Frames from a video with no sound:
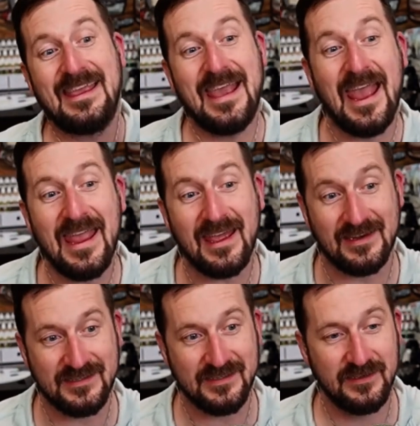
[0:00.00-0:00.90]

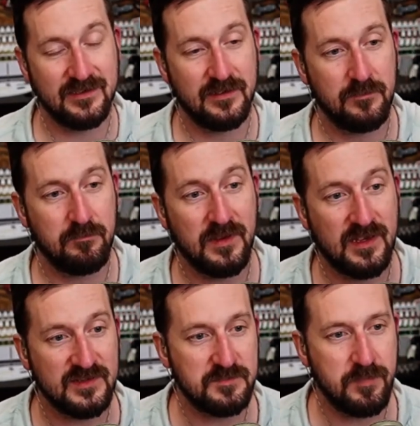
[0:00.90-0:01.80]
can't,
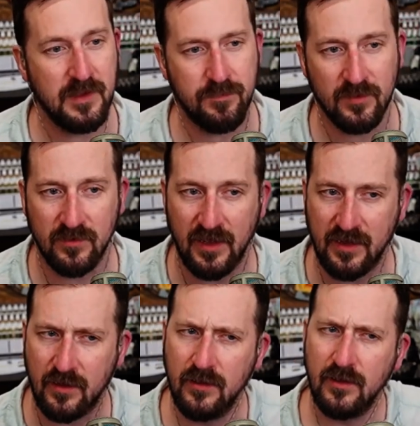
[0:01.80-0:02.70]
because people are
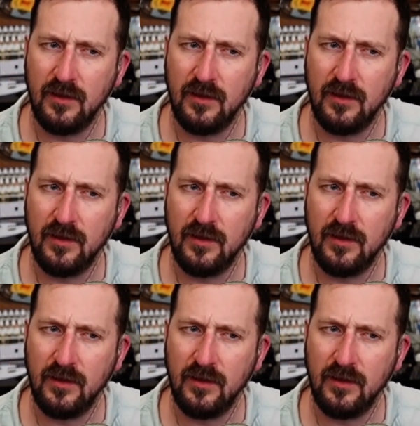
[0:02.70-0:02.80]
like,